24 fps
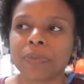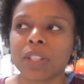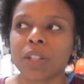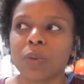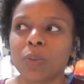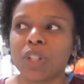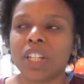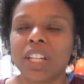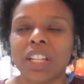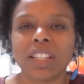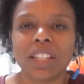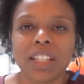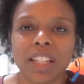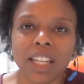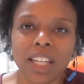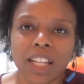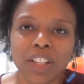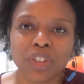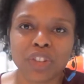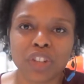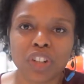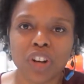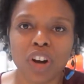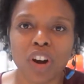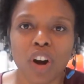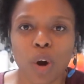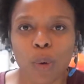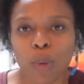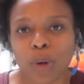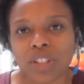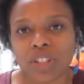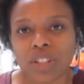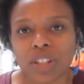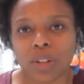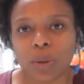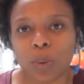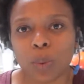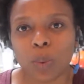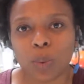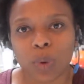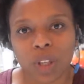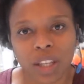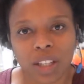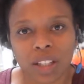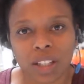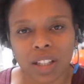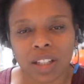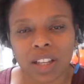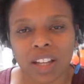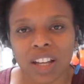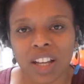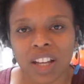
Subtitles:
When in the end, you're always going to win.